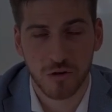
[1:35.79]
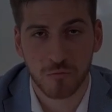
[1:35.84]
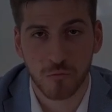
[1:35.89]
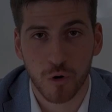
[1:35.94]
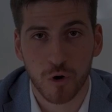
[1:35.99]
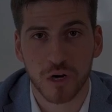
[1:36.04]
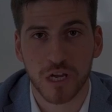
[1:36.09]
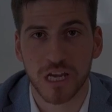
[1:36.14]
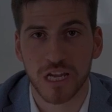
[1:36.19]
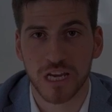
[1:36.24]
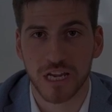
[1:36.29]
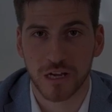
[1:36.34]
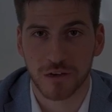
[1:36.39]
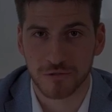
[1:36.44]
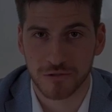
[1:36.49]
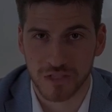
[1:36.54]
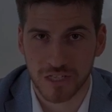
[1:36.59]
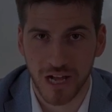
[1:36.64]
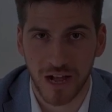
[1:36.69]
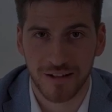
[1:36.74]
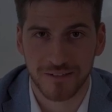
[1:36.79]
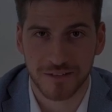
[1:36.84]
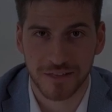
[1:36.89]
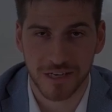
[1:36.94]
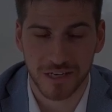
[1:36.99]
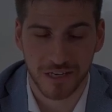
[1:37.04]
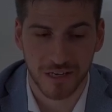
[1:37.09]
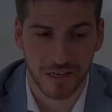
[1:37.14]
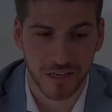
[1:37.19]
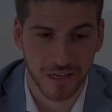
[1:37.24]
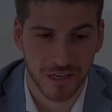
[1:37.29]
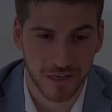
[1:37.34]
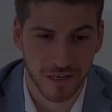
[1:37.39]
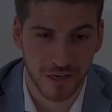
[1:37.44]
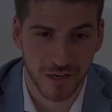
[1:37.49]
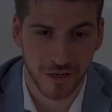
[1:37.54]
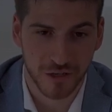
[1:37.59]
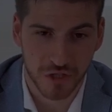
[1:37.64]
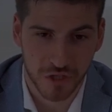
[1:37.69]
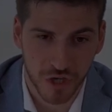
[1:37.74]
working in consulting
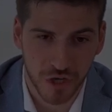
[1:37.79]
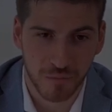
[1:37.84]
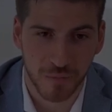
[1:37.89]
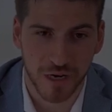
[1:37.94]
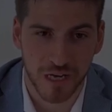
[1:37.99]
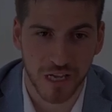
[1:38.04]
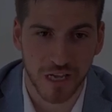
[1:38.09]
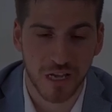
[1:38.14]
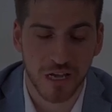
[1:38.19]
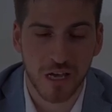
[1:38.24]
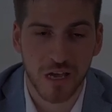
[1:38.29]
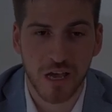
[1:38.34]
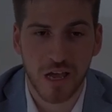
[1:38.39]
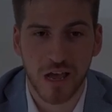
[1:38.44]
in Germany,